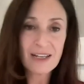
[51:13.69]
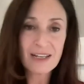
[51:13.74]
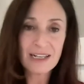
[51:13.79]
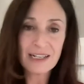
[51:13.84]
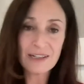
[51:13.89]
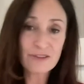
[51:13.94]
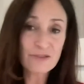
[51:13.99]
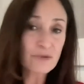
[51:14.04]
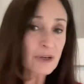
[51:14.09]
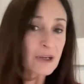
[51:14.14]

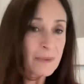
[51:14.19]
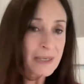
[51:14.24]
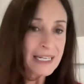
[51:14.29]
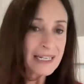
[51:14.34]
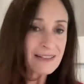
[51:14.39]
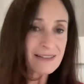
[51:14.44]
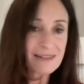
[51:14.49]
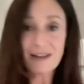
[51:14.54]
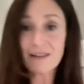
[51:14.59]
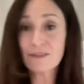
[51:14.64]
in three
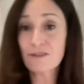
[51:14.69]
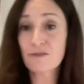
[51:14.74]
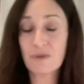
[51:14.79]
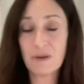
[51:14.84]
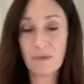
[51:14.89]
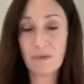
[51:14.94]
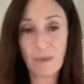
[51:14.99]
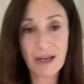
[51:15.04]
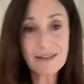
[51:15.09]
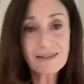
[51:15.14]
weeks, not
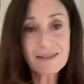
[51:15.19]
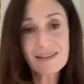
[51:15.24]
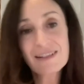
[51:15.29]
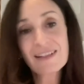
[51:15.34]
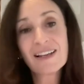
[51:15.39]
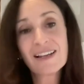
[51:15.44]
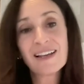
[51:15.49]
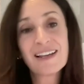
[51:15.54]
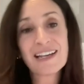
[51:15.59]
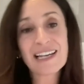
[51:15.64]
three months.